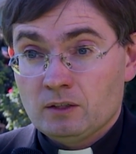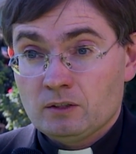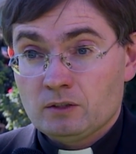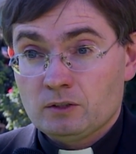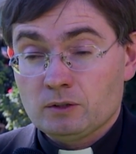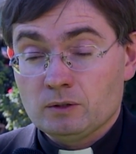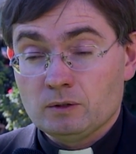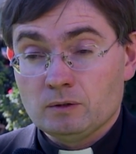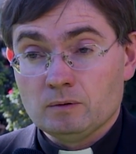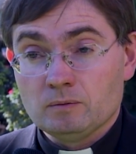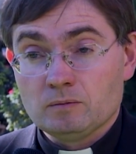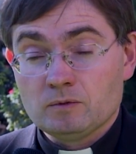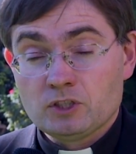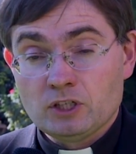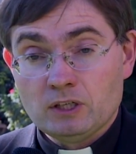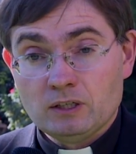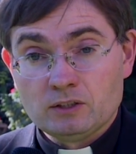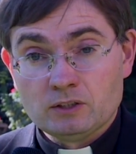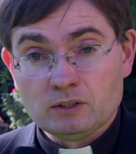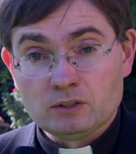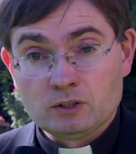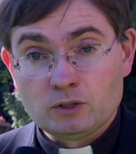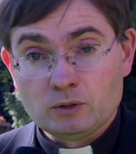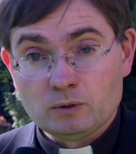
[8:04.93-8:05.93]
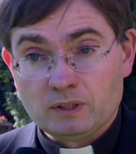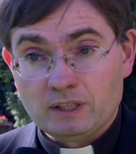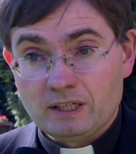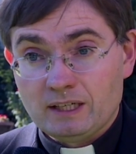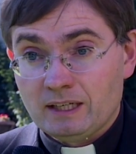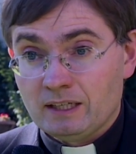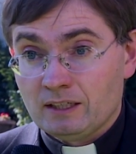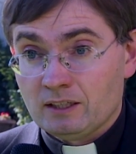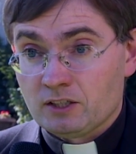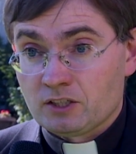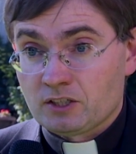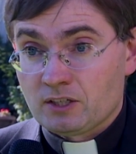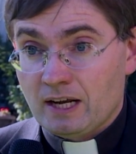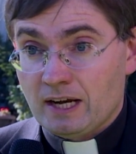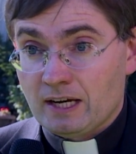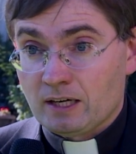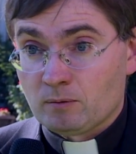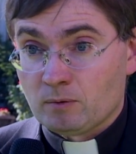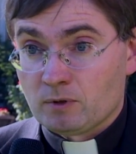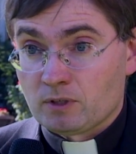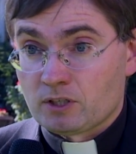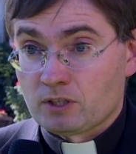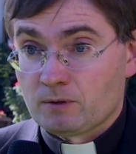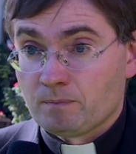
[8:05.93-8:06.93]
to children through the English
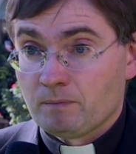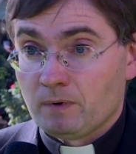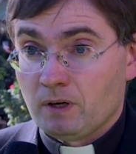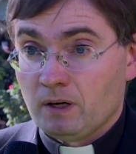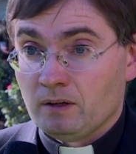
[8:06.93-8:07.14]
language